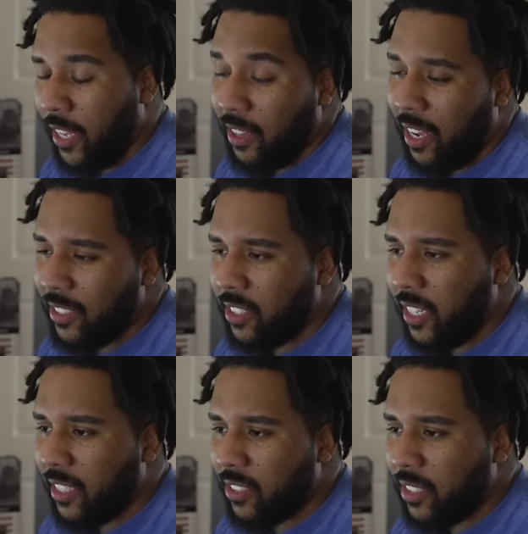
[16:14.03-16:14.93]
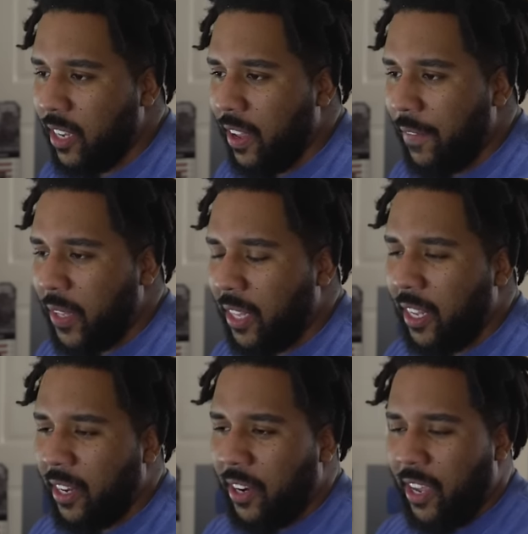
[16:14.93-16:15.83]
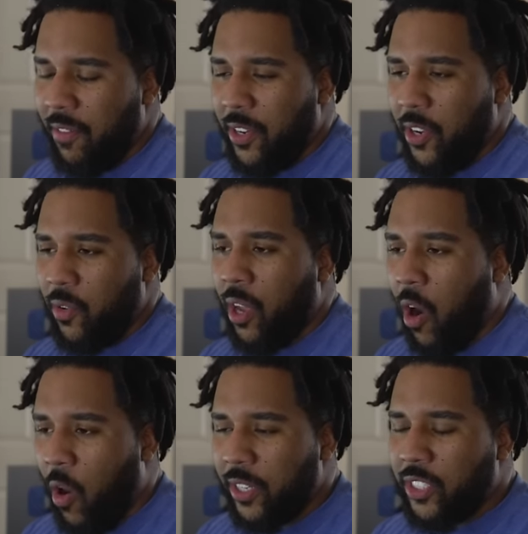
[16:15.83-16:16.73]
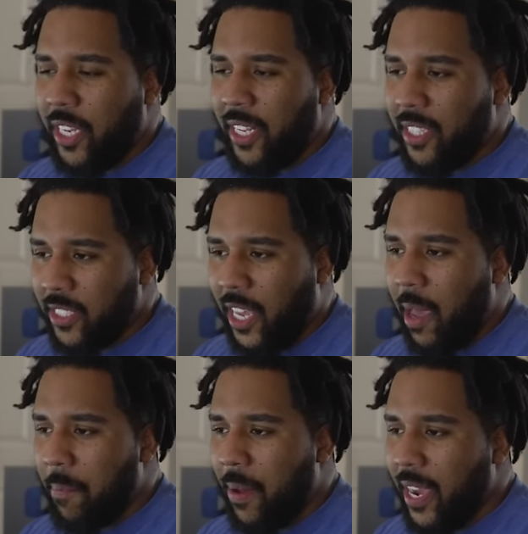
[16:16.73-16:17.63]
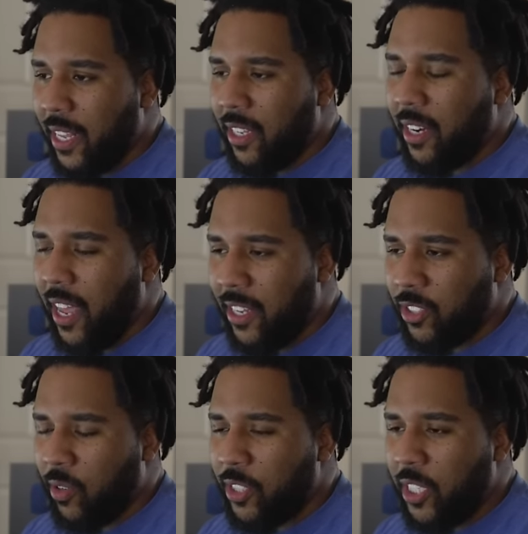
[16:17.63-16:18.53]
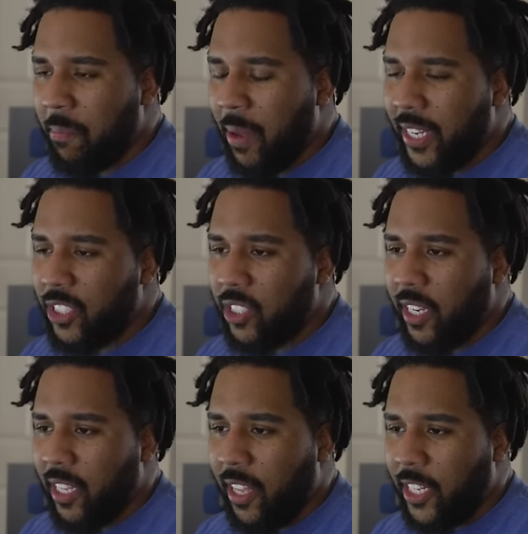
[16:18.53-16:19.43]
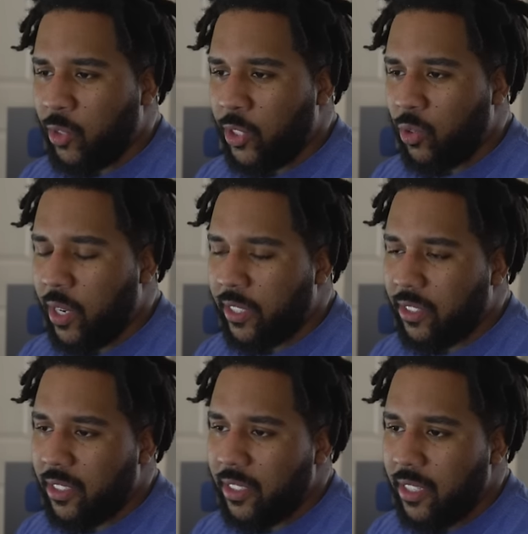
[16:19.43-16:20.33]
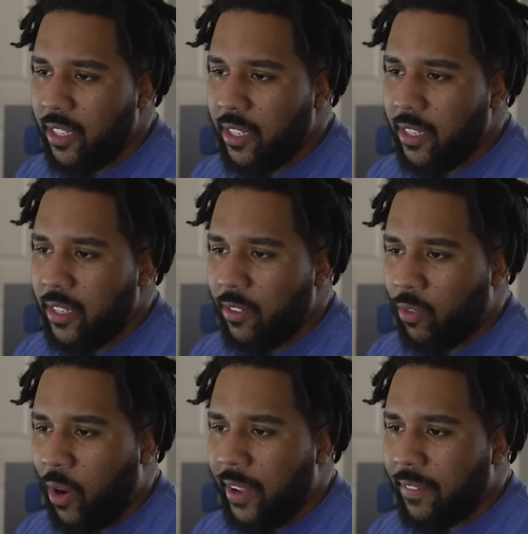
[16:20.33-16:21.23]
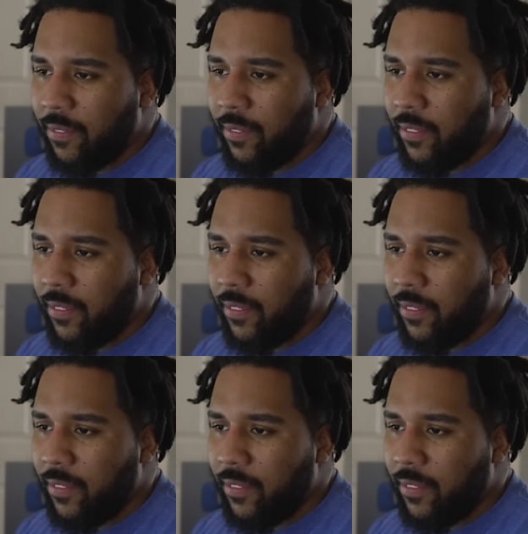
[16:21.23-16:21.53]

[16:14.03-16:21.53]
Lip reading: Inline six. And then they're giving you the RT, the Scat Pack, and then the SRT Banshee electric joints, right?